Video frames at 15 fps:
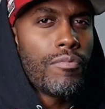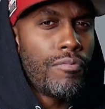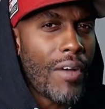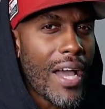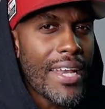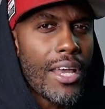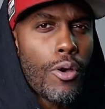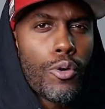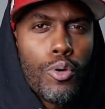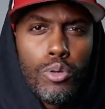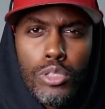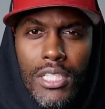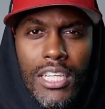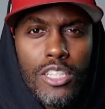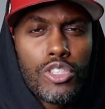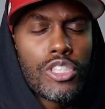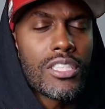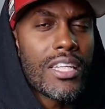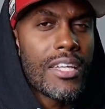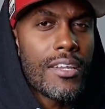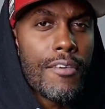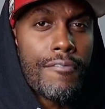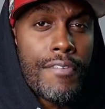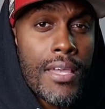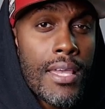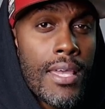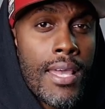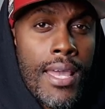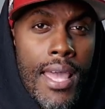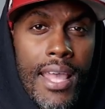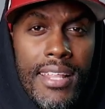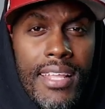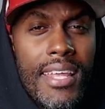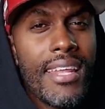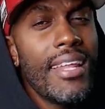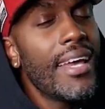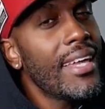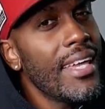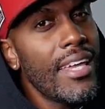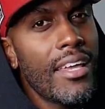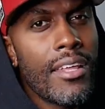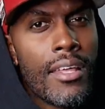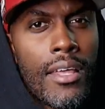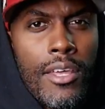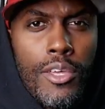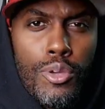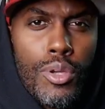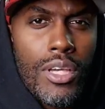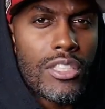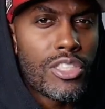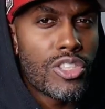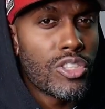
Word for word: find out who's interested in the event, and then again, you can